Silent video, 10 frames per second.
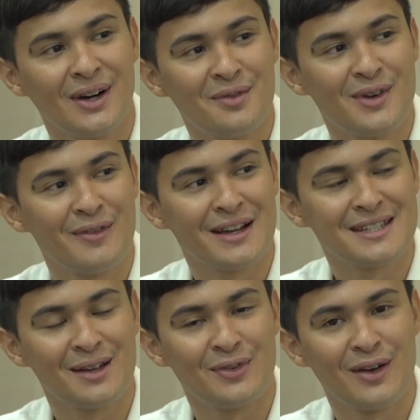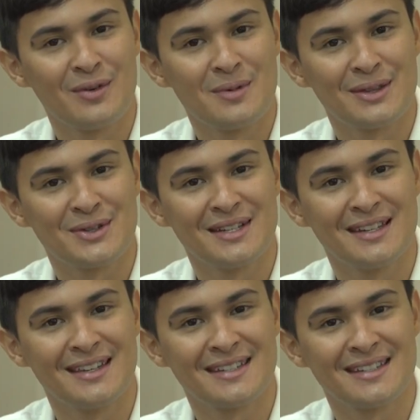I'm very, very excited for everybody to
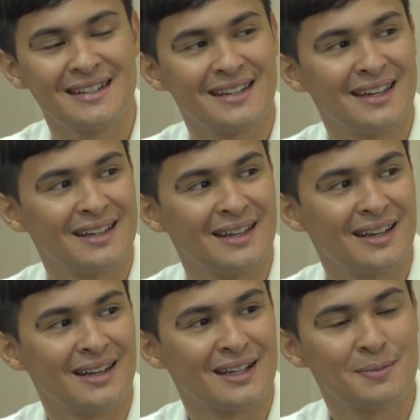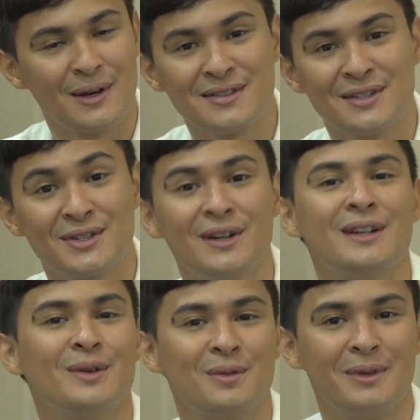see this and, and, and experience the journey with